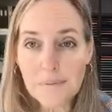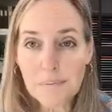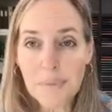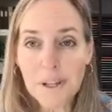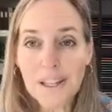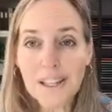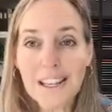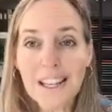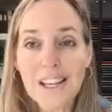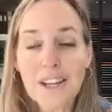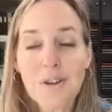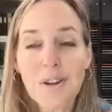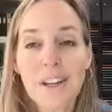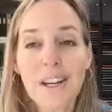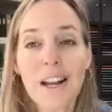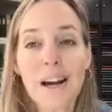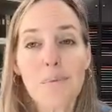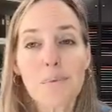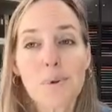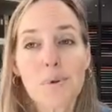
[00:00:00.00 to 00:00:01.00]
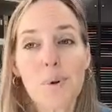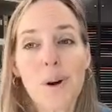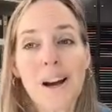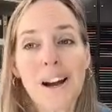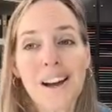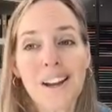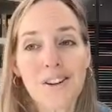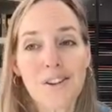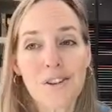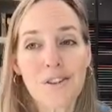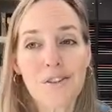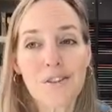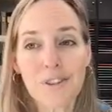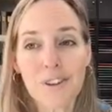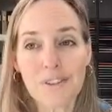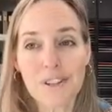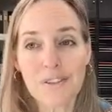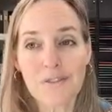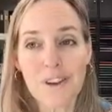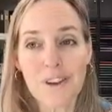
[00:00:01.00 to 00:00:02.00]
but then you get up to
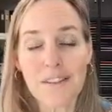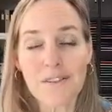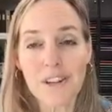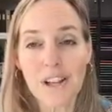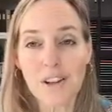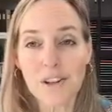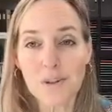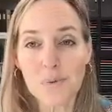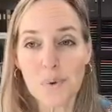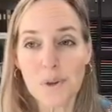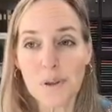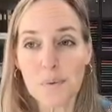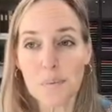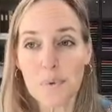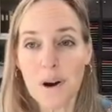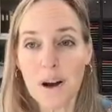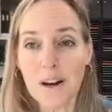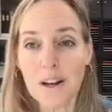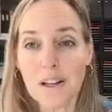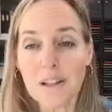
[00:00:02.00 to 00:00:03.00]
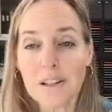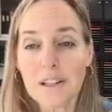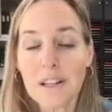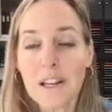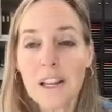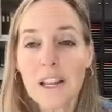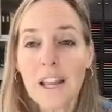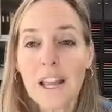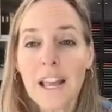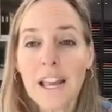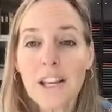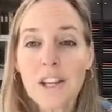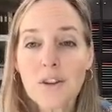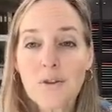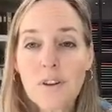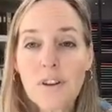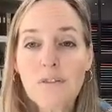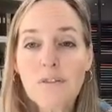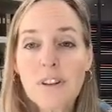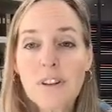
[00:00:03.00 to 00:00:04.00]
$155 worth of product. And
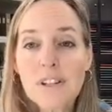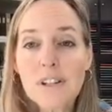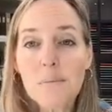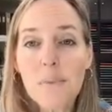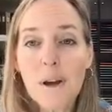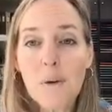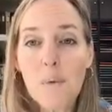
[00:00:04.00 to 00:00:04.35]
you can visit my